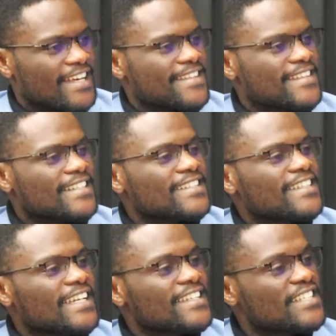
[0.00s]
that
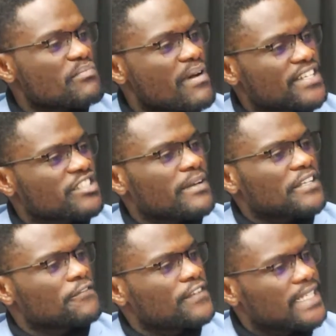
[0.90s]
they're in this marriage, but
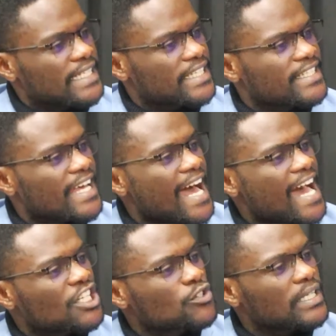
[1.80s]
feeling they
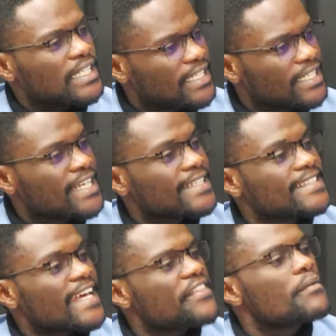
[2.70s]

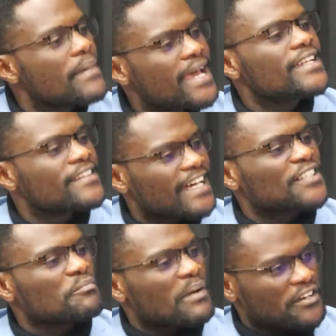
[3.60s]
are the men in
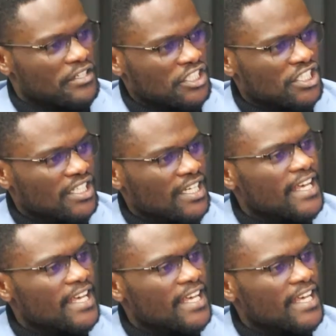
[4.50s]
that marriage,